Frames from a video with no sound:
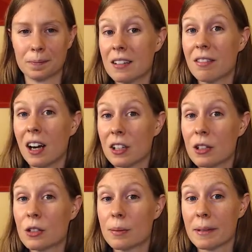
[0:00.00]
In
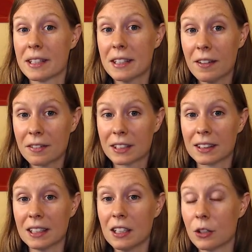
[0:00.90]
value
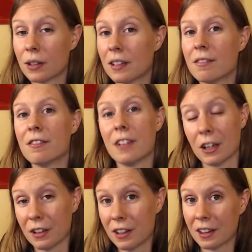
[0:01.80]
specifically, you can
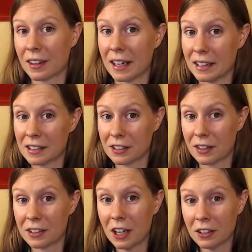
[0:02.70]
vary the lightness or
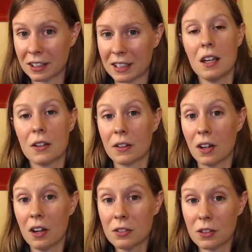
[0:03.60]
the darkness. You can
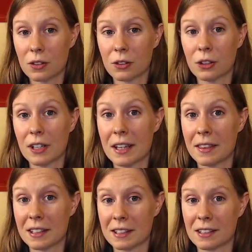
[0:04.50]
also create
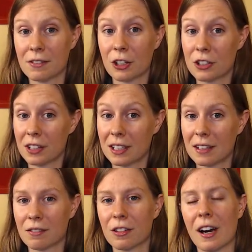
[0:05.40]
this diversity
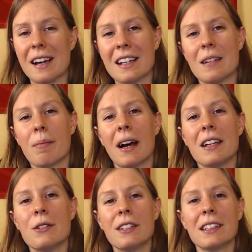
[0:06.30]
and variety by
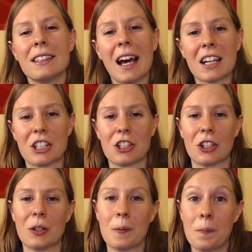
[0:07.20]
using texture.